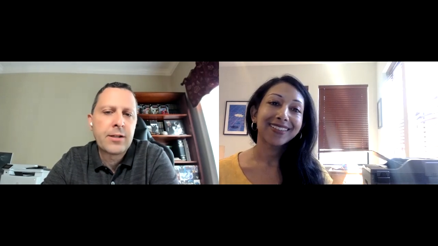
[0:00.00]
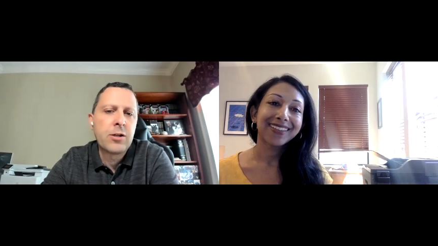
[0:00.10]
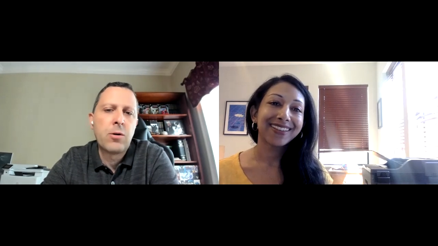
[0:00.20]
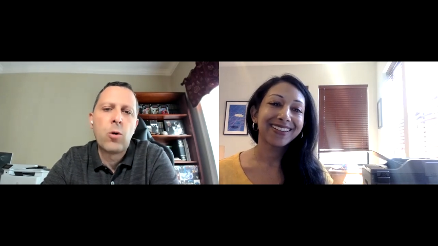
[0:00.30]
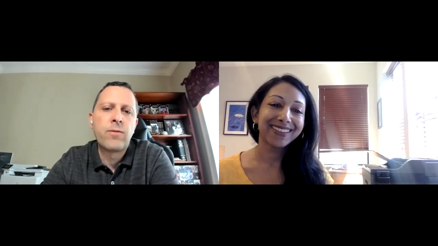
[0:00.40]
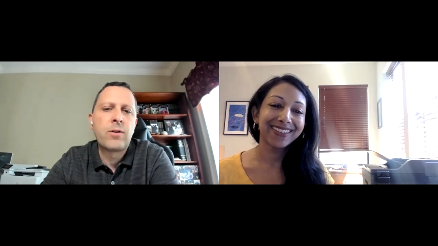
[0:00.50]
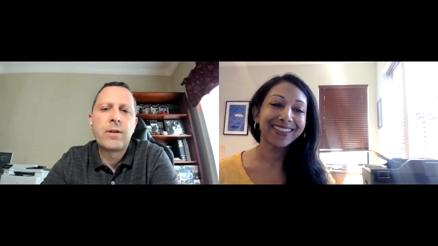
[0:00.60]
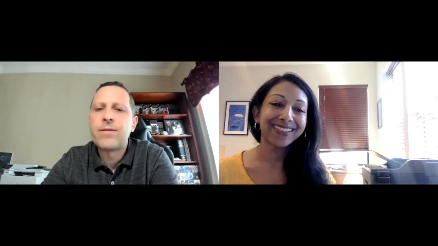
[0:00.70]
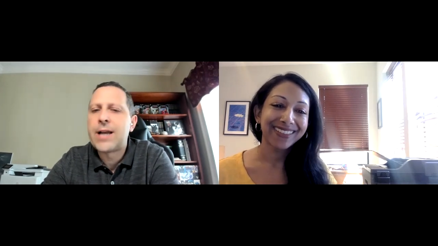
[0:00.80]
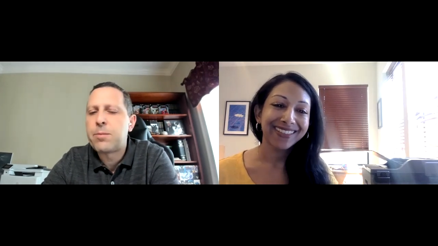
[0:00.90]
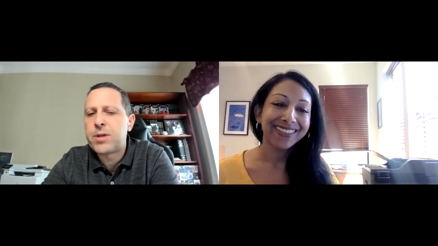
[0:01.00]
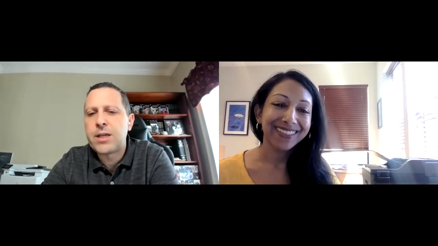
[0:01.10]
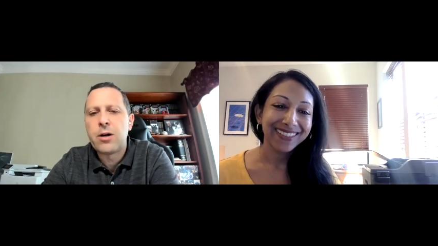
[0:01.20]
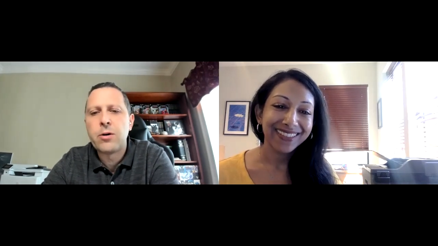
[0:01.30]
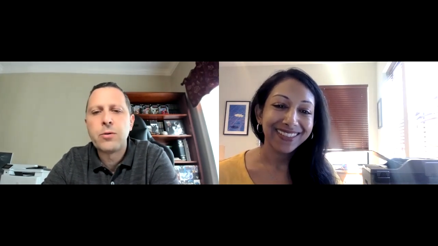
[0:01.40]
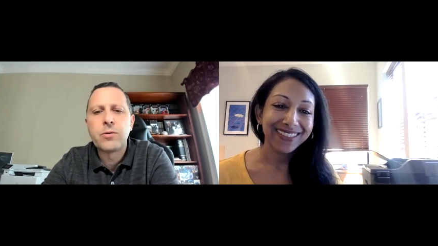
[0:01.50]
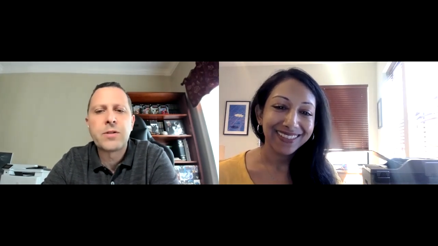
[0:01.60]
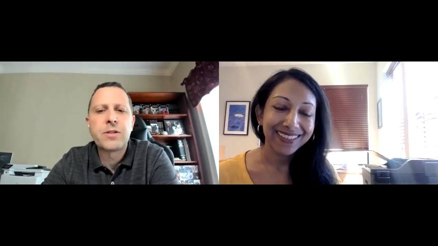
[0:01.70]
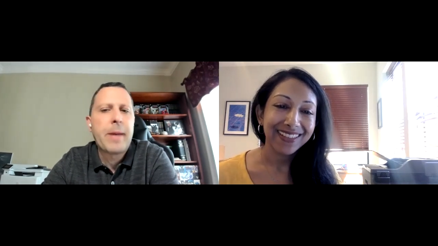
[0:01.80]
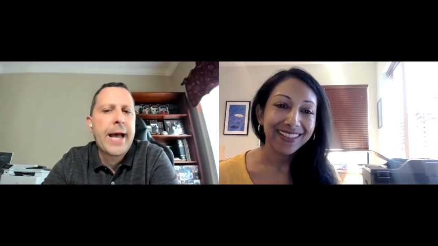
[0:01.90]
Speaker 1: You know, over 11
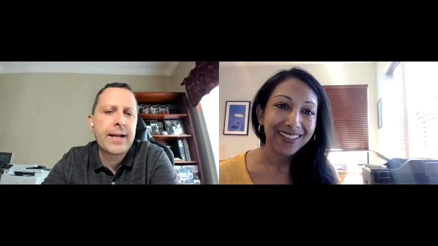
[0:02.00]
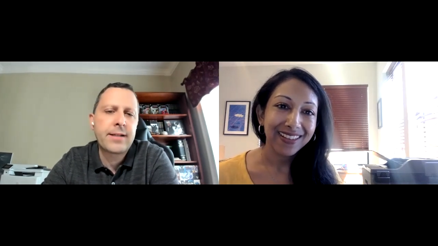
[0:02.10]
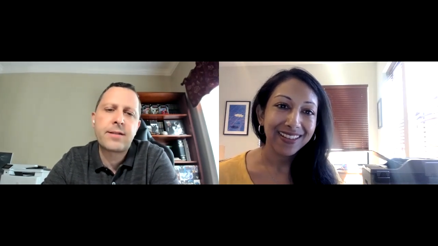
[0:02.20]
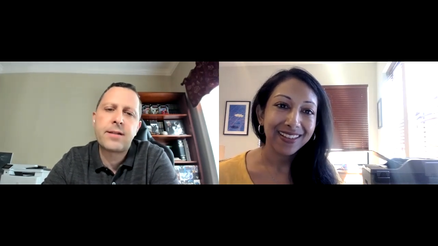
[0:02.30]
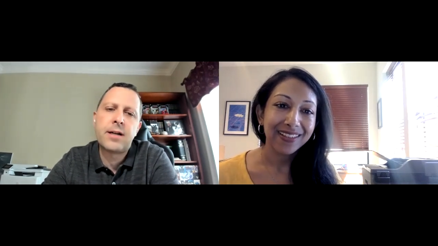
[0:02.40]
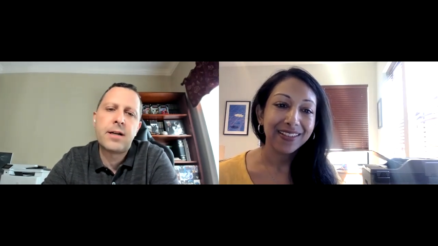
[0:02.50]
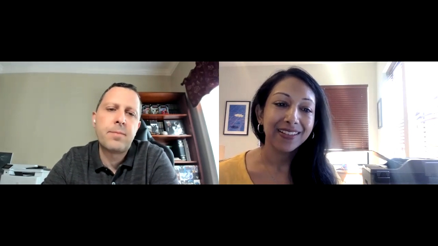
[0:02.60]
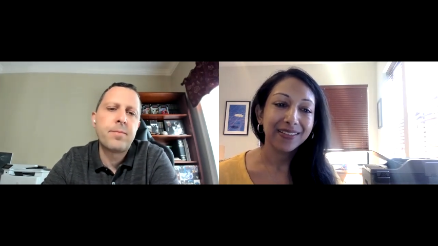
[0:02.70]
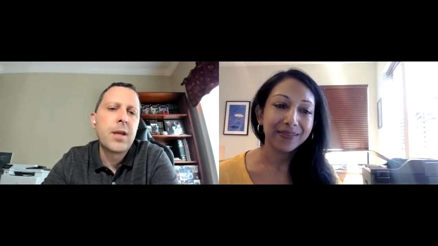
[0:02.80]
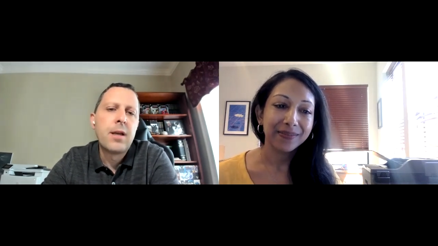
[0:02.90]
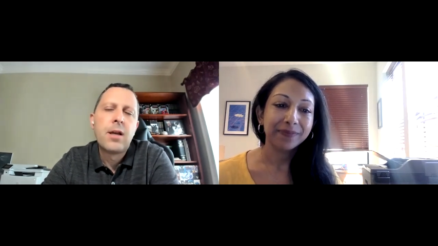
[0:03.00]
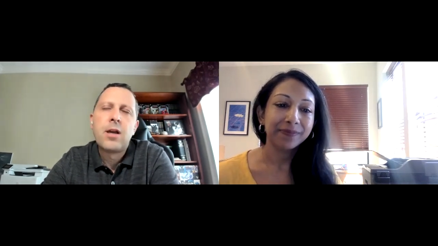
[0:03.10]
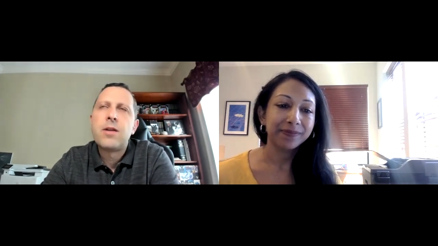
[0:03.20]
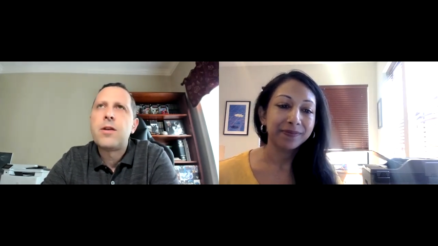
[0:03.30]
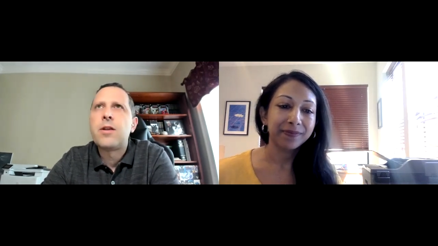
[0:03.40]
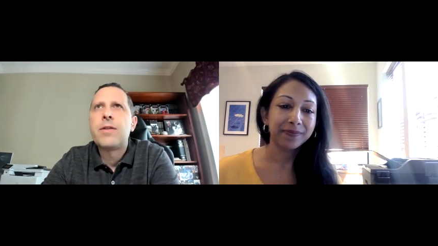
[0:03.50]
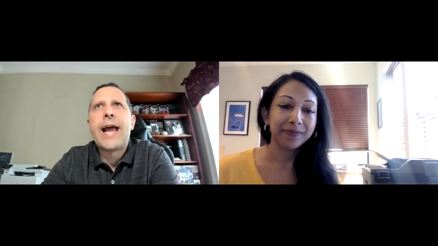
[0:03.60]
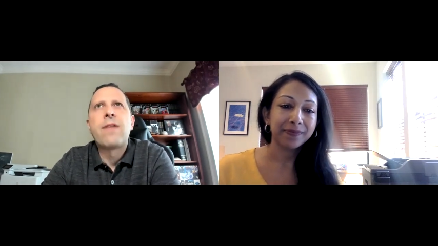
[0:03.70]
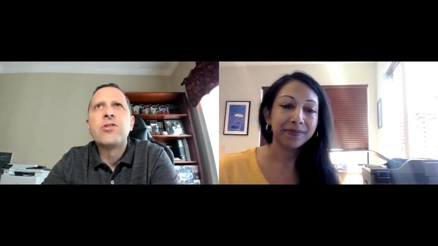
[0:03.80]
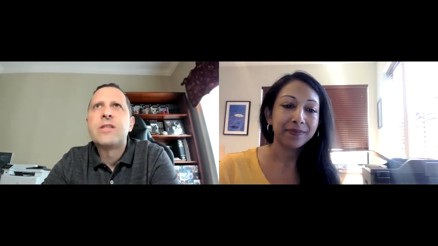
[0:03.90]
IPOs, SPACs. Um, the
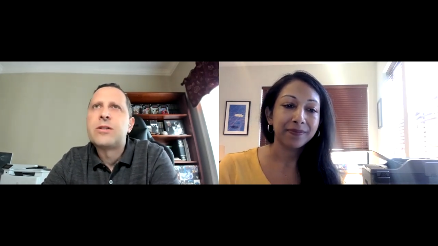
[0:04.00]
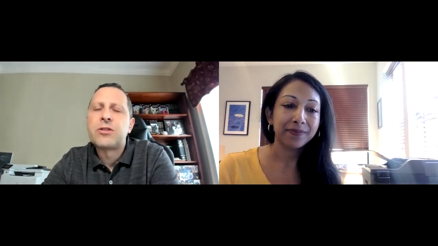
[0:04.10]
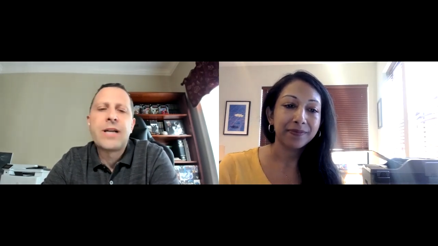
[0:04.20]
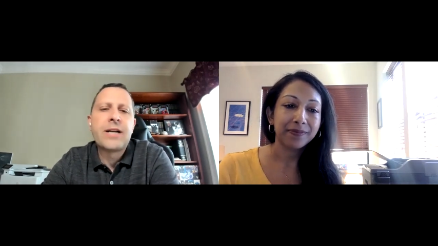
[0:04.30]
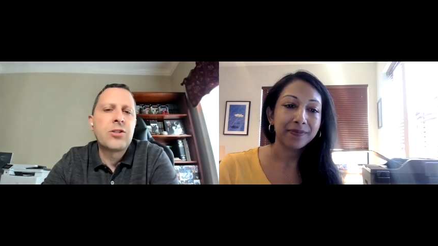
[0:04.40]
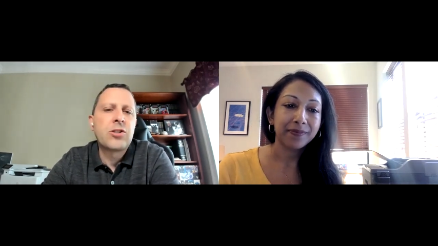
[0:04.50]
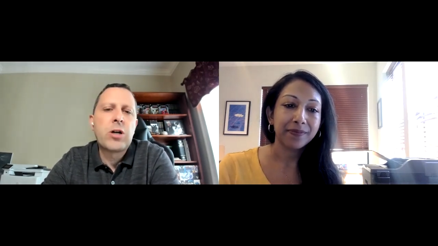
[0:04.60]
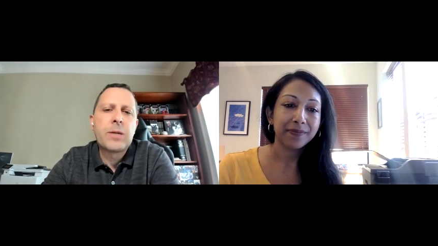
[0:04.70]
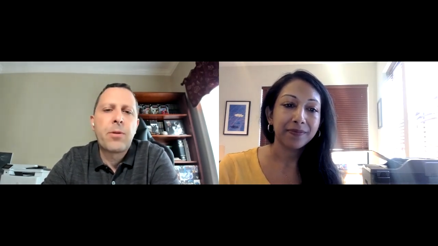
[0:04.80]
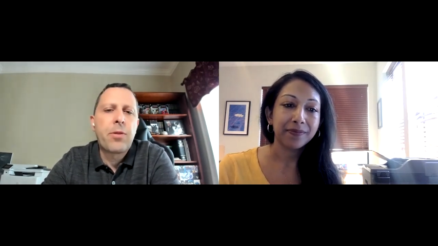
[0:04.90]
average deal size has gone